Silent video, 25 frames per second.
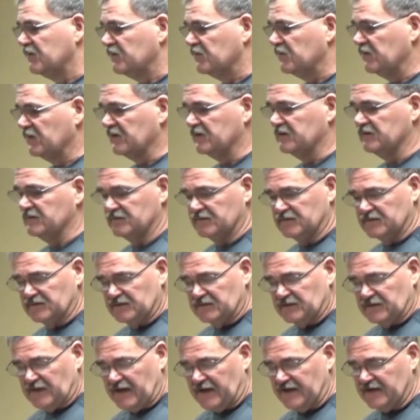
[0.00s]
Well,
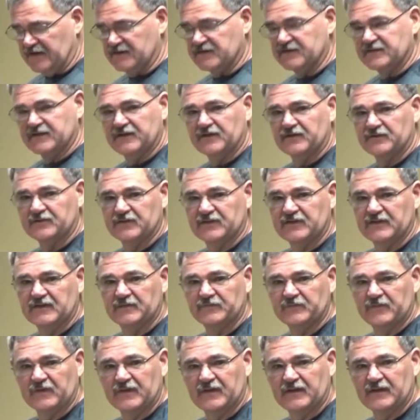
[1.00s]
I didn't tell
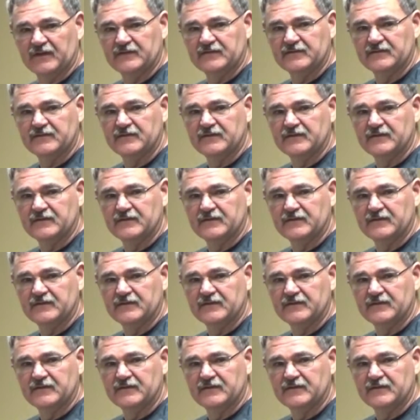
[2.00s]
Kim that.